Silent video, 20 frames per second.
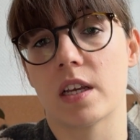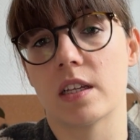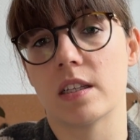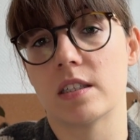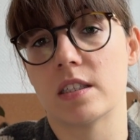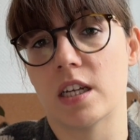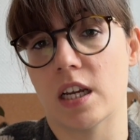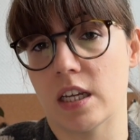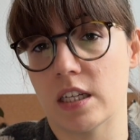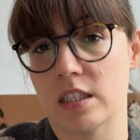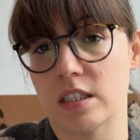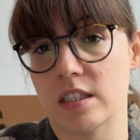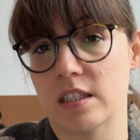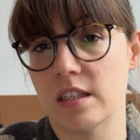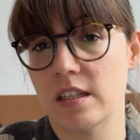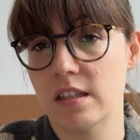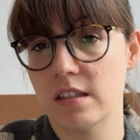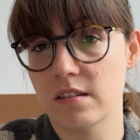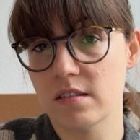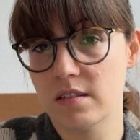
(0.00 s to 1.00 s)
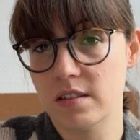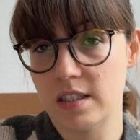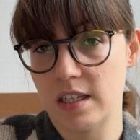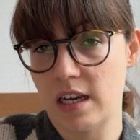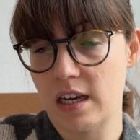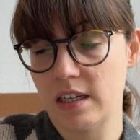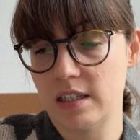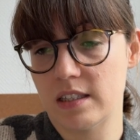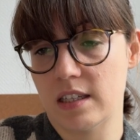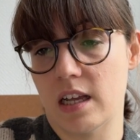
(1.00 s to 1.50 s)
change needle
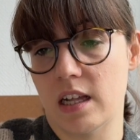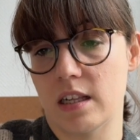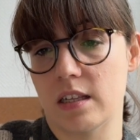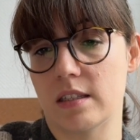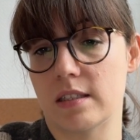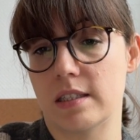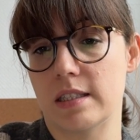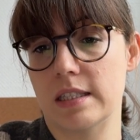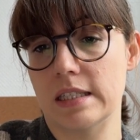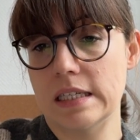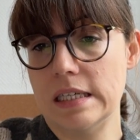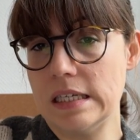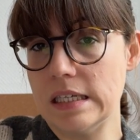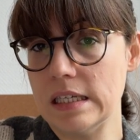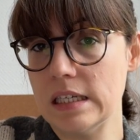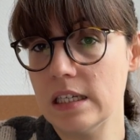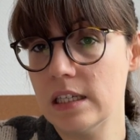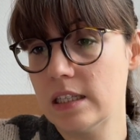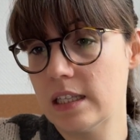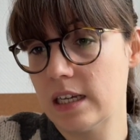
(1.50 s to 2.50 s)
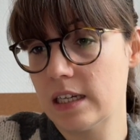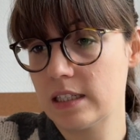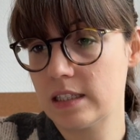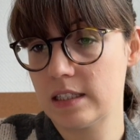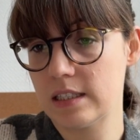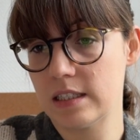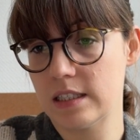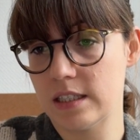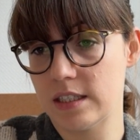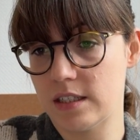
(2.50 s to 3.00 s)
size. I'll see
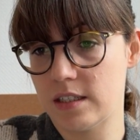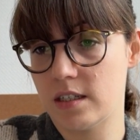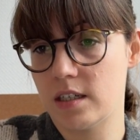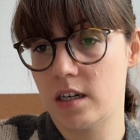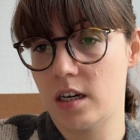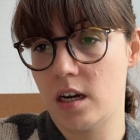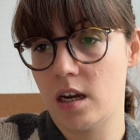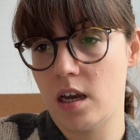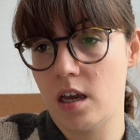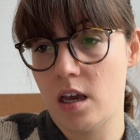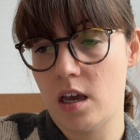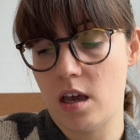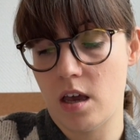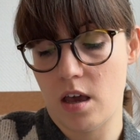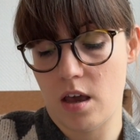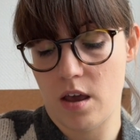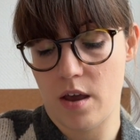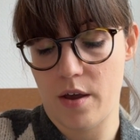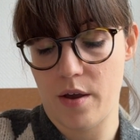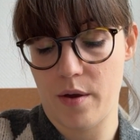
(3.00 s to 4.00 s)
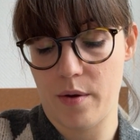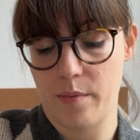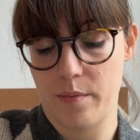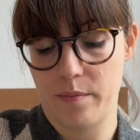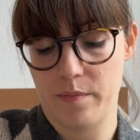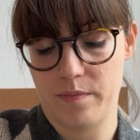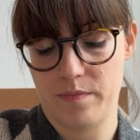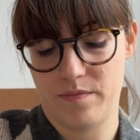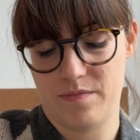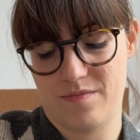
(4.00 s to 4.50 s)
next year,
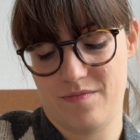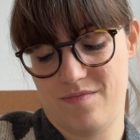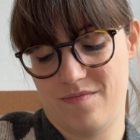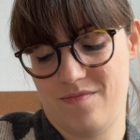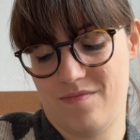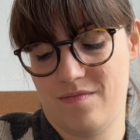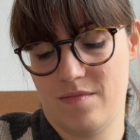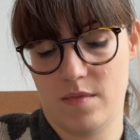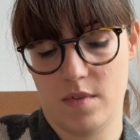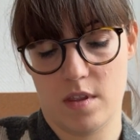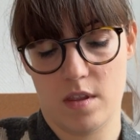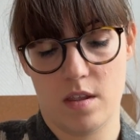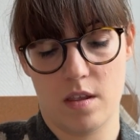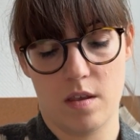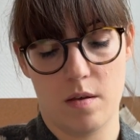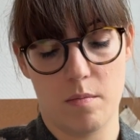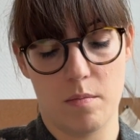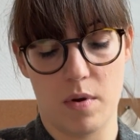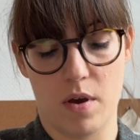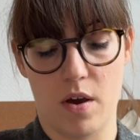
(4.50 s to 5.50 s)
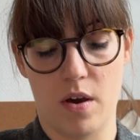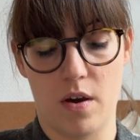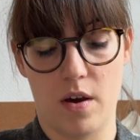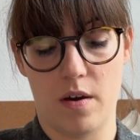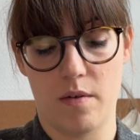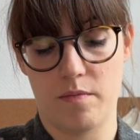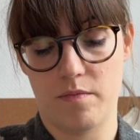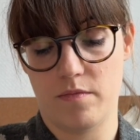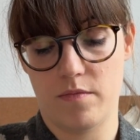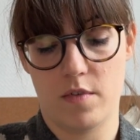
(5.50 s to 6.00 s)
but
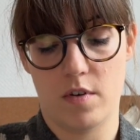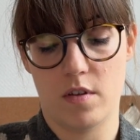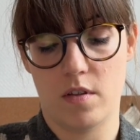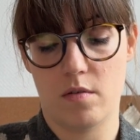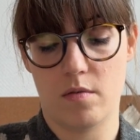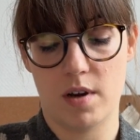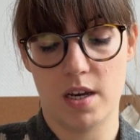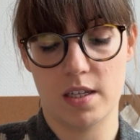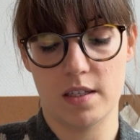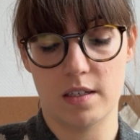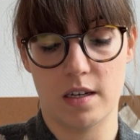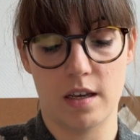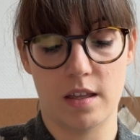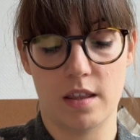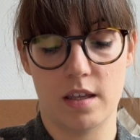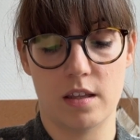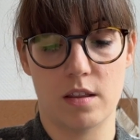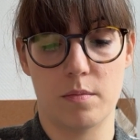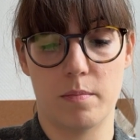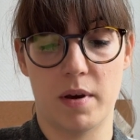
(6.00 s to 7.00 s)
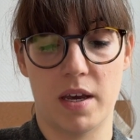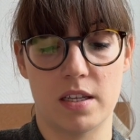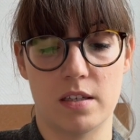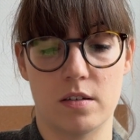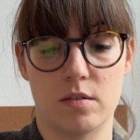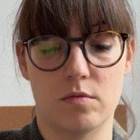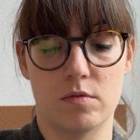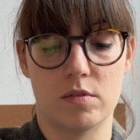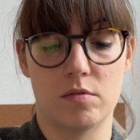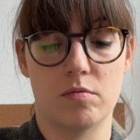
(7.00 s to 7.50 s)
otherwise I think the
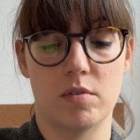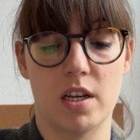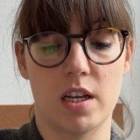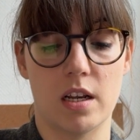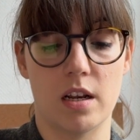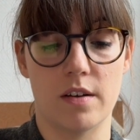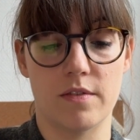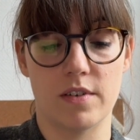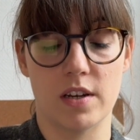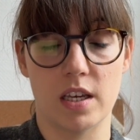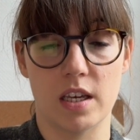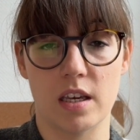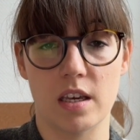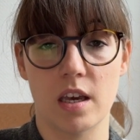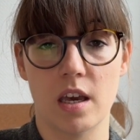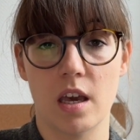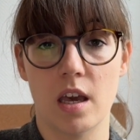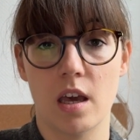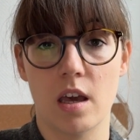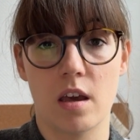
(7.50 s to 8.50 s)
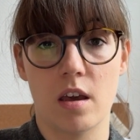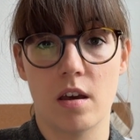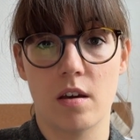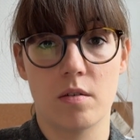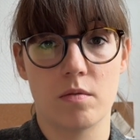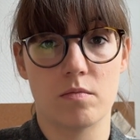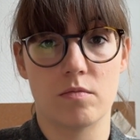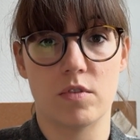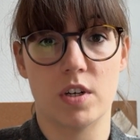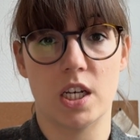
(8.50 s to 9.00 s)
pattern was really lovely,
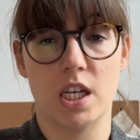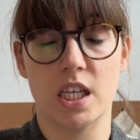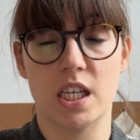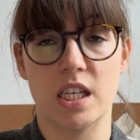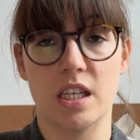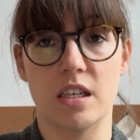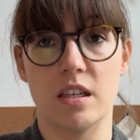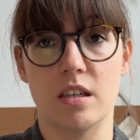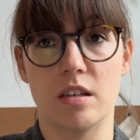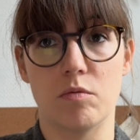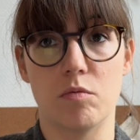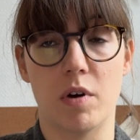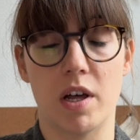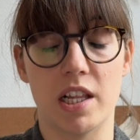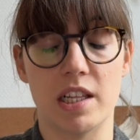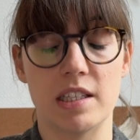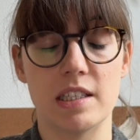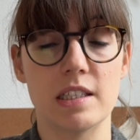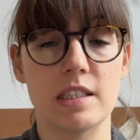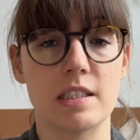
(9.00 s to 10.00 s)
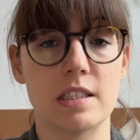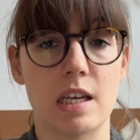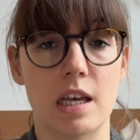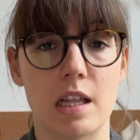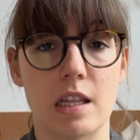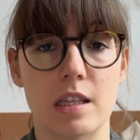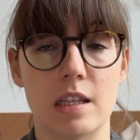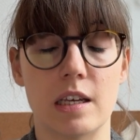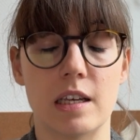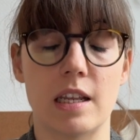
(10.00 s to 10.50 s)
really well
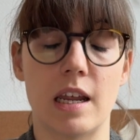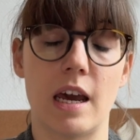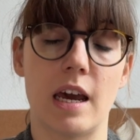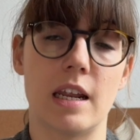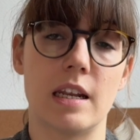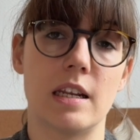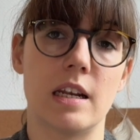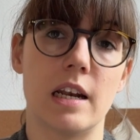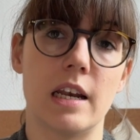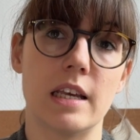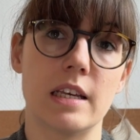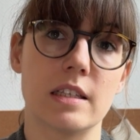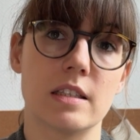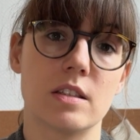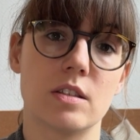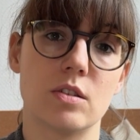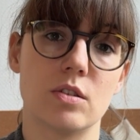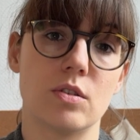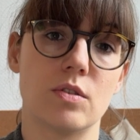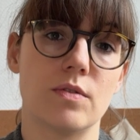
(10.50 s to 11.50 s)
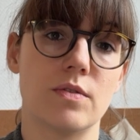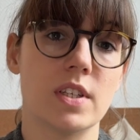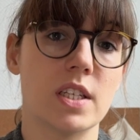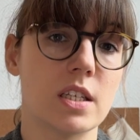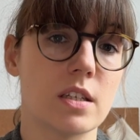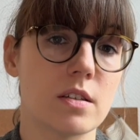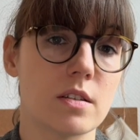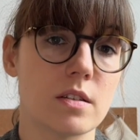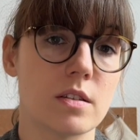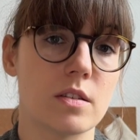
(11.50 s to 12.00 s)
detailed. It had links to
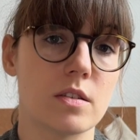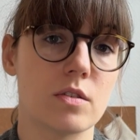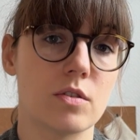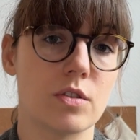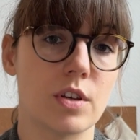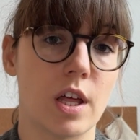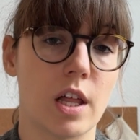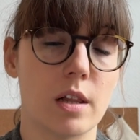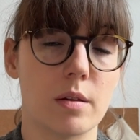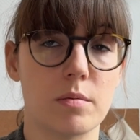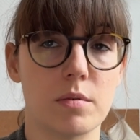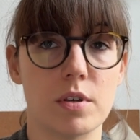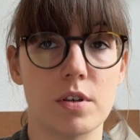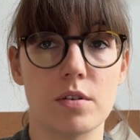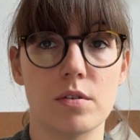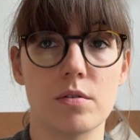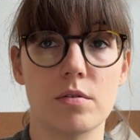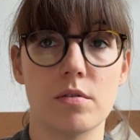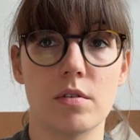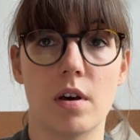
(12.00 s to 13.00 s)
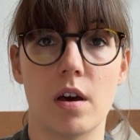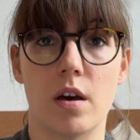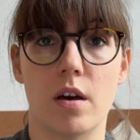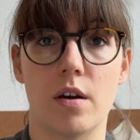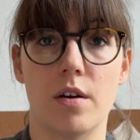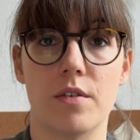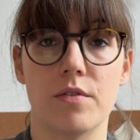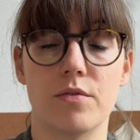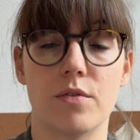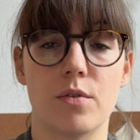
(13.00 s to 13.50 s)
videos to help you
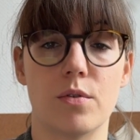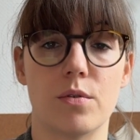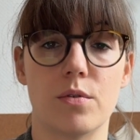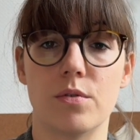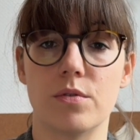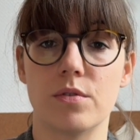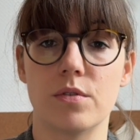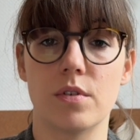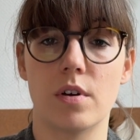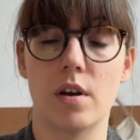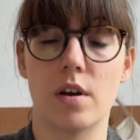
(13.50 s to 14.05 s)
for